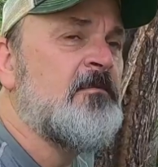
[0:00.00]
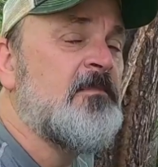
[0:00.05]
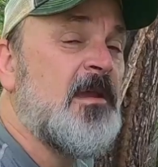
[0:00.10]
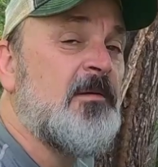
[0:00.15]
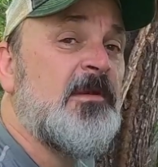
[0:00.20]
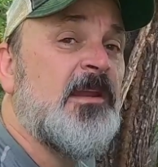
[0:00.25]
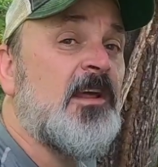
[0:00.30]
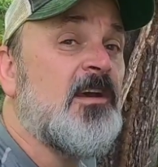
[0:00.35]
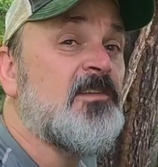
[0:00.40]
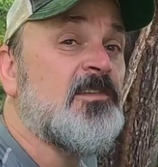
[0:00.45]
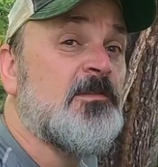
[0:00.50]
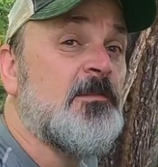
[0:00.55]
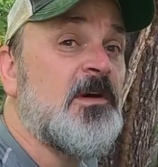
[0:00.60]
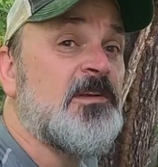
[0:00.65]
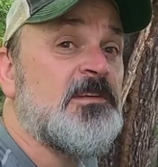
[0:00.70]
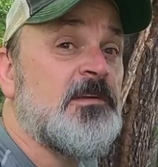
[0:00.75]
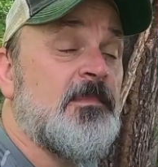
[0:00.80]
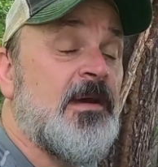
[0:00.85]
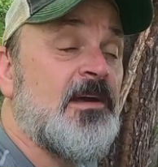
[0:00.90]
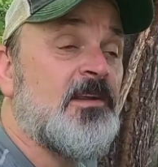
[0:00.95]
Maybe not so
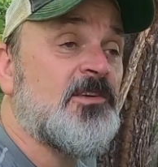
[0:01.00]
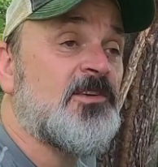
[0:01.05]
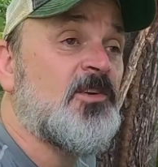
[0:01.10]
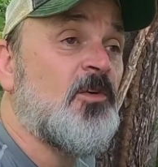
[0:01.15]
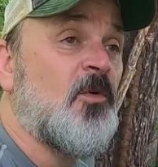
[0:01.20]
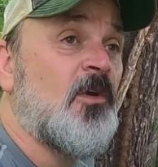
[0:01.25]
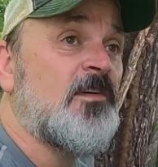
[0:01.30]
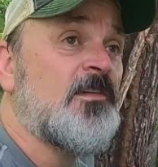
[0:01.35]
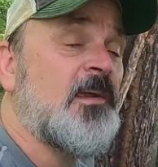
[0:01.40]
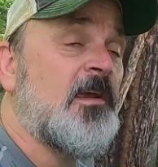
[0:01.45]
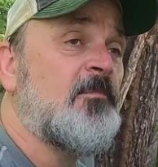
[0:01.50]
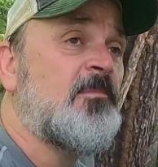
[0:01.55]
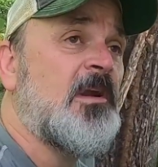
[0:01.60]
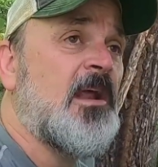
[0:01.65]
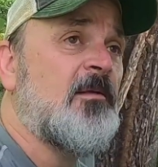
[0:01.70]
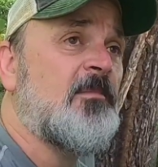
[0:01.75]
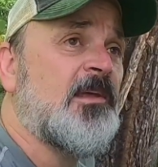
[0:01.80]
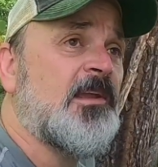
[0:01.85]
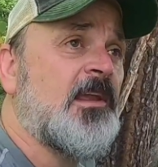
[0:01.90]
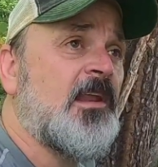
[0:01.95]
much about shorts. I'm
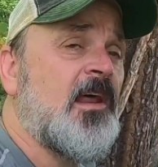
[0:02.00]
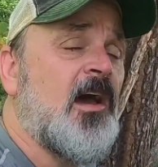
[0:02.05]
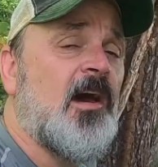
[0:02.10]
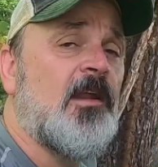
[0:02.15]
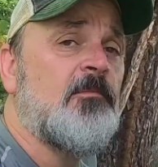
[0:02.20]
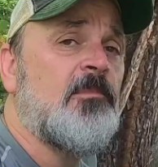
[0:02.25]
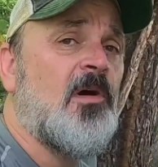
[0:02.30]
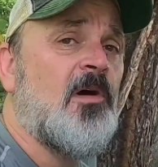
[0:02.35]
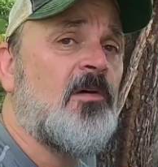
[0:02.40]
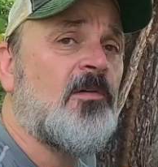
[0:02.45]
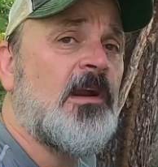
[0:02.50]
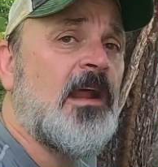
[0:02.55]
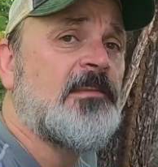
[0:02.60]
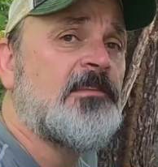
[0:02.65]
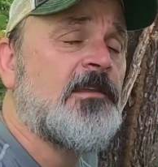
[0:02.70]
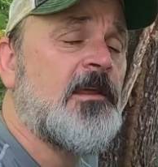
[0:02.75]
probably an oddball right